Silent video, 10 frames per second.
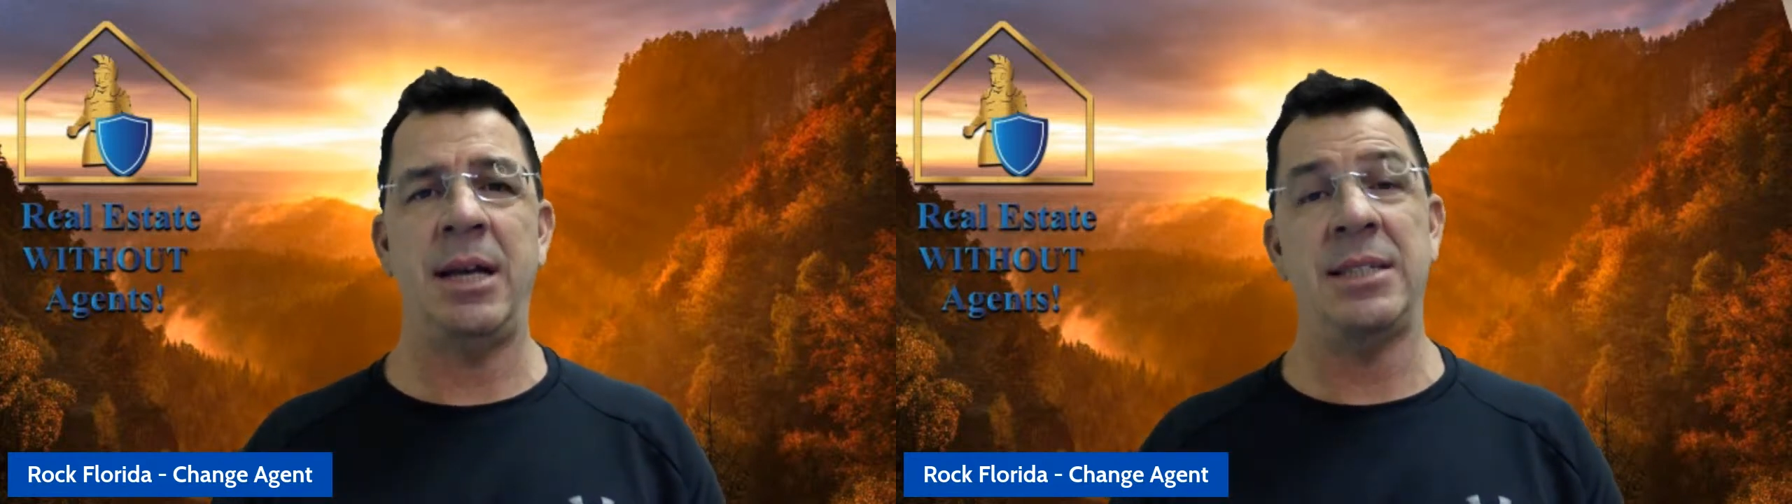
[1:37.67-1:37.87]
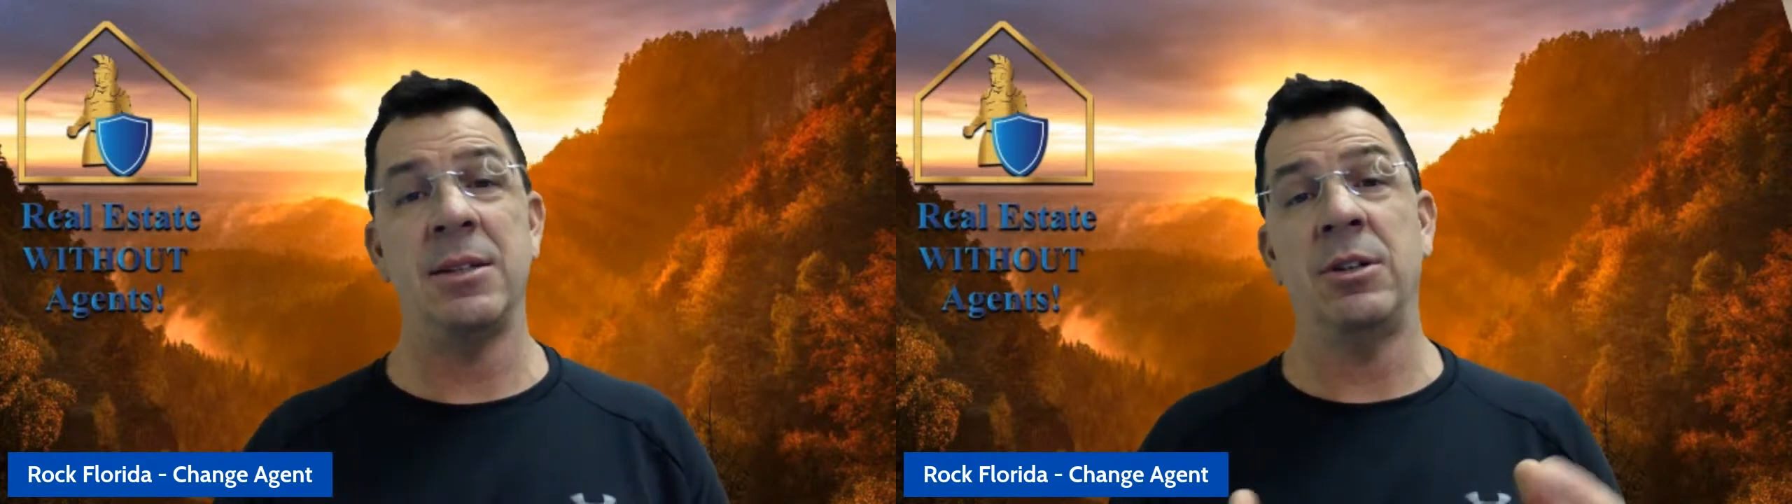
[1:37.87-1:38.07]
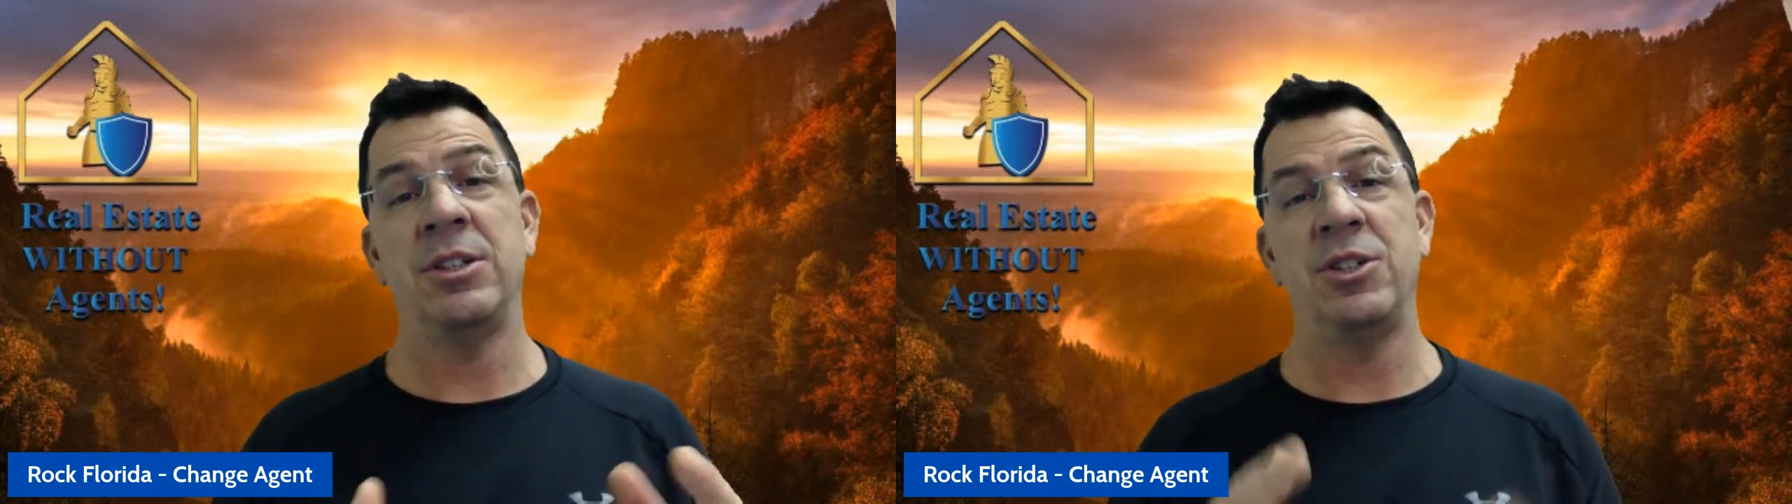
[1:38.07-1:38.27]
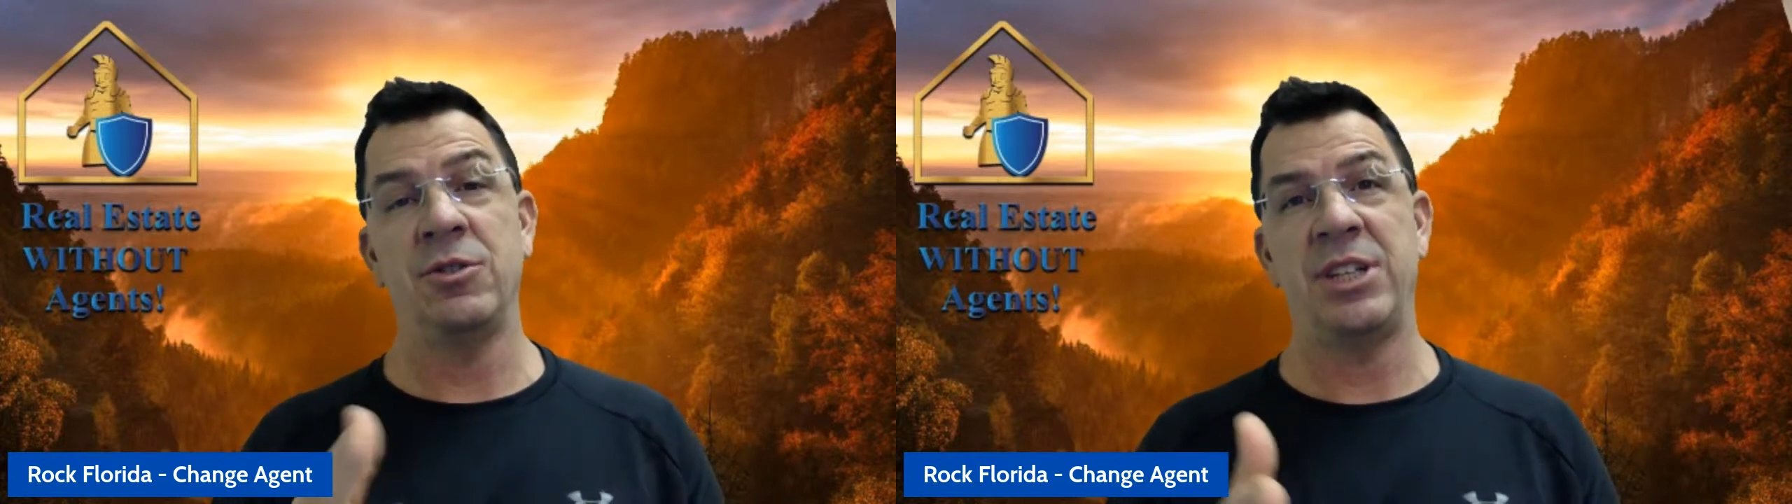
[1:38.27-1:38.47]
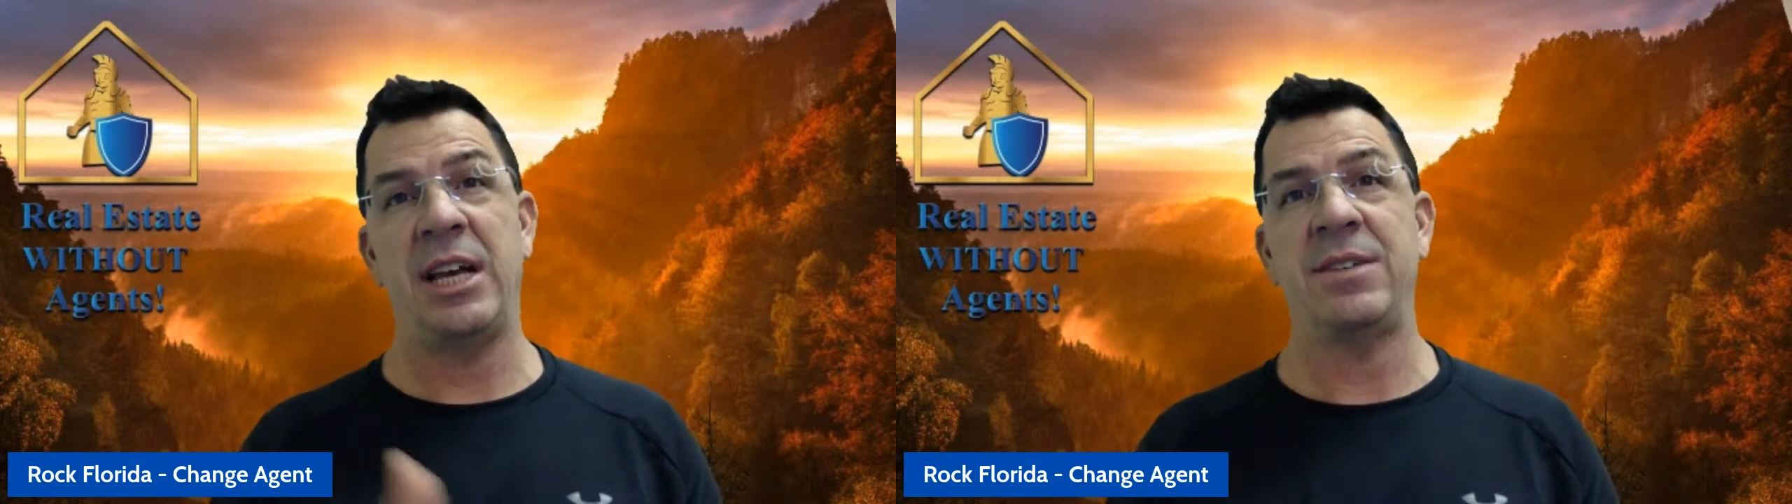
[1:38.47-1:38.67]
as long as you're
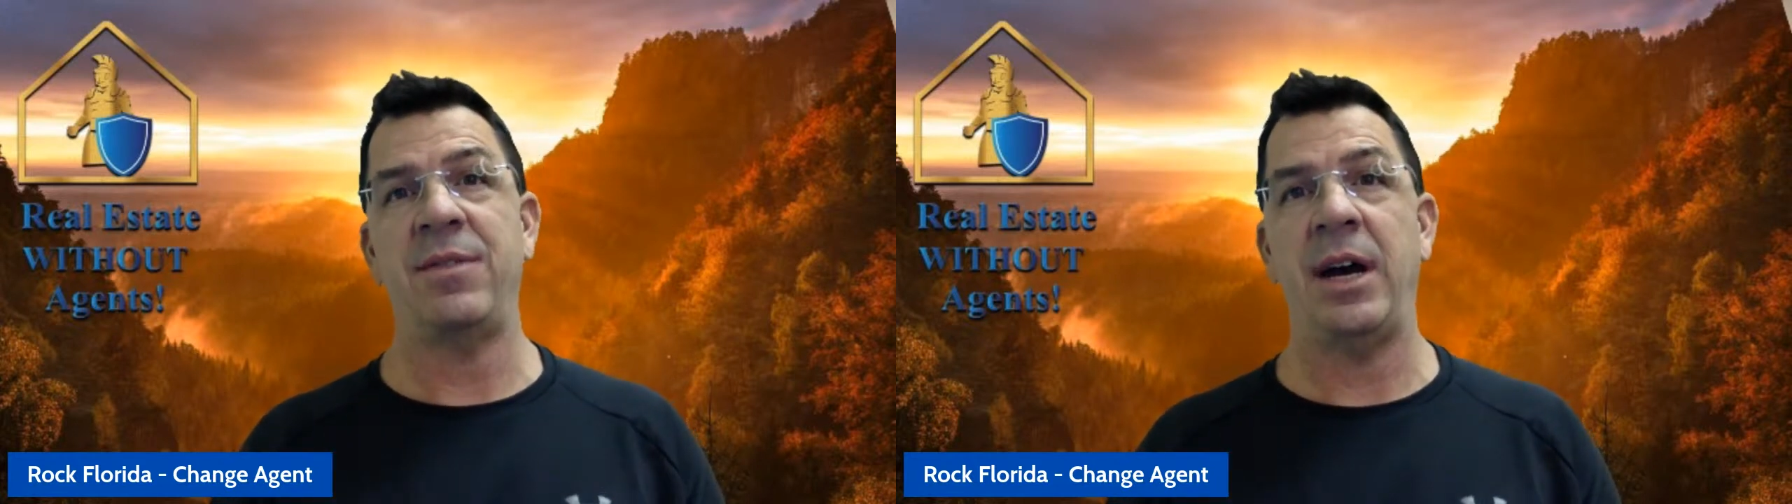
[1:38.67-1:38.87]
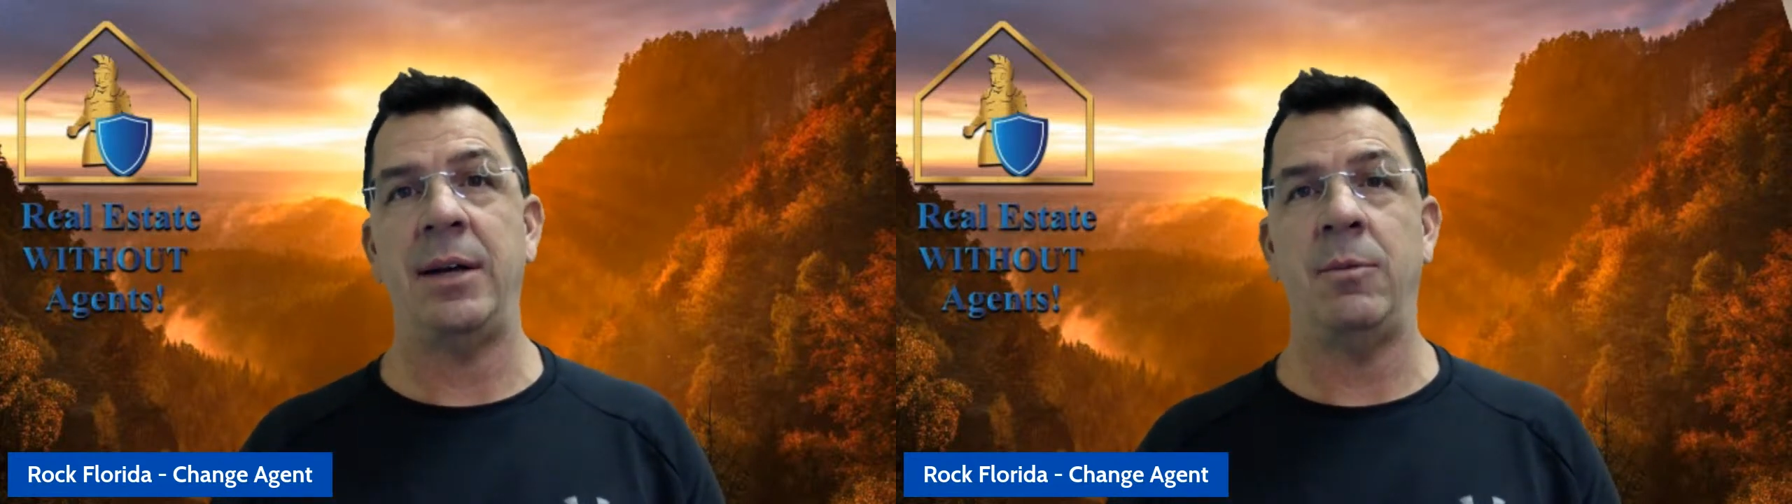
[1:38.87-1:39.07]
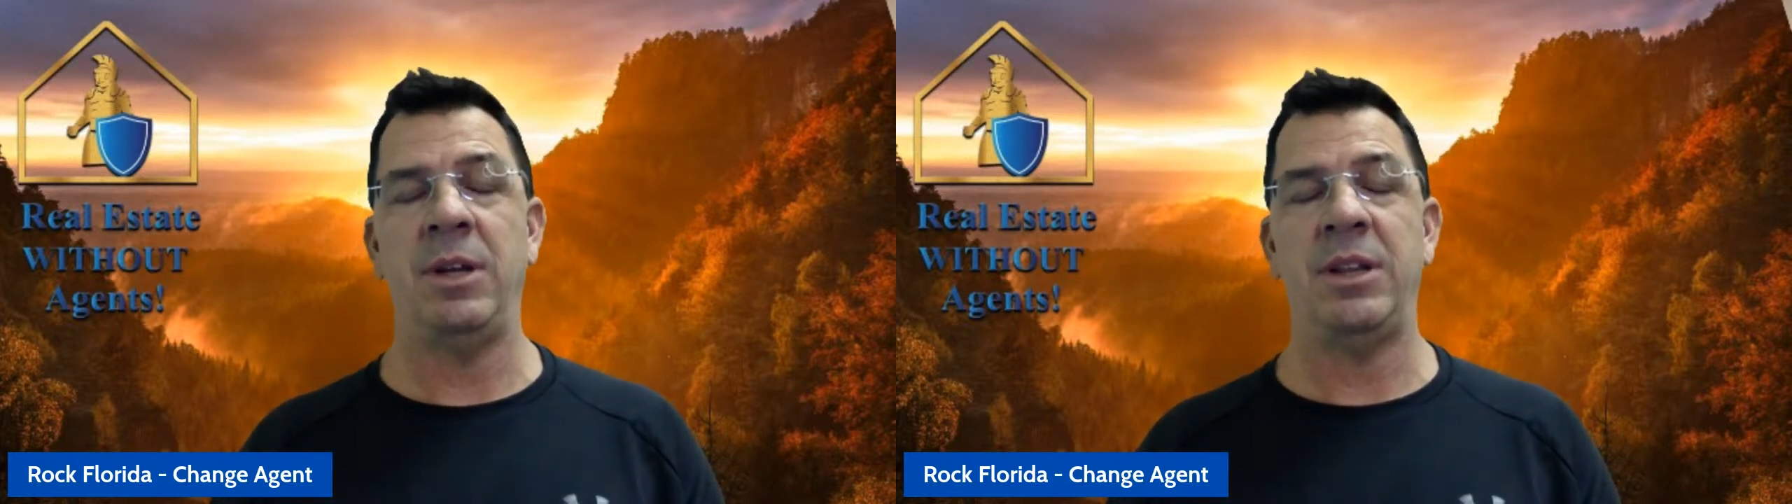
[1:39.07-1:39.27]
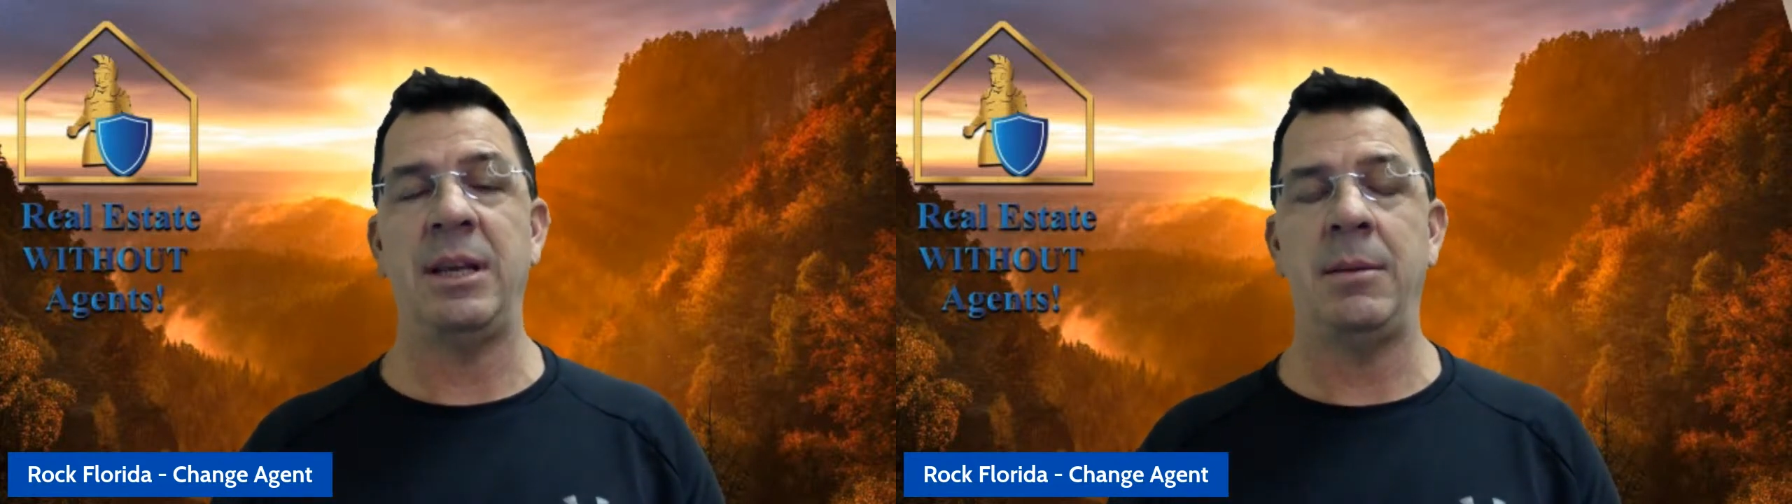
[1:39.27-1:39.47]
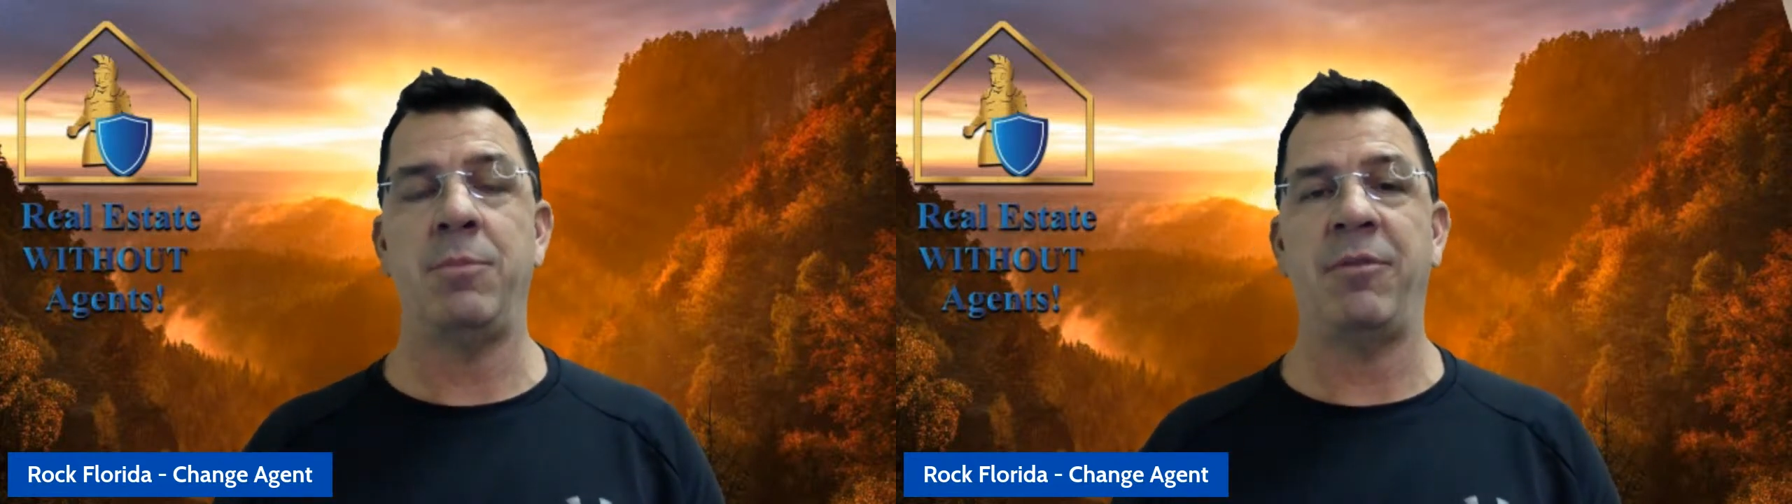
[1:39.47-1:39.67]
satisfied with the